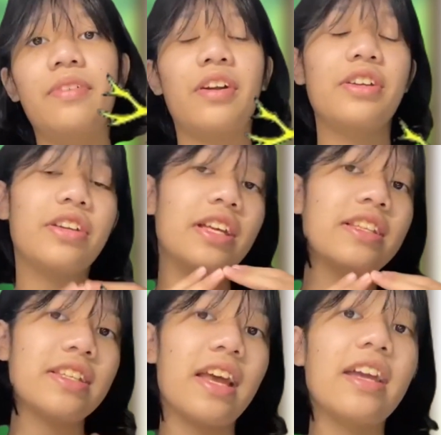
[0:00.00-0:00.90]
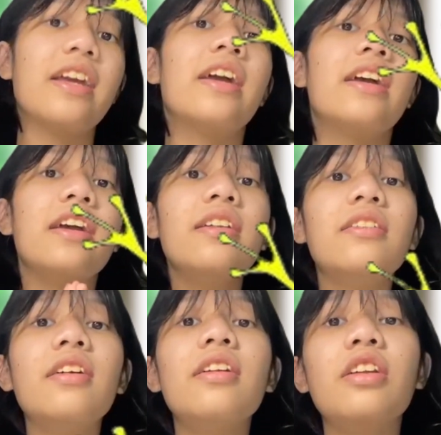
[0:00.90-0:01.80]
or you can say
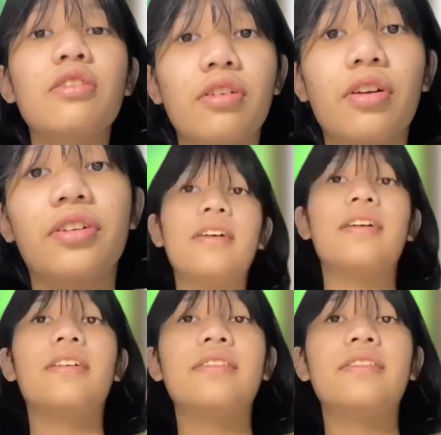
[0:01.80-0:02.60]
interneuron.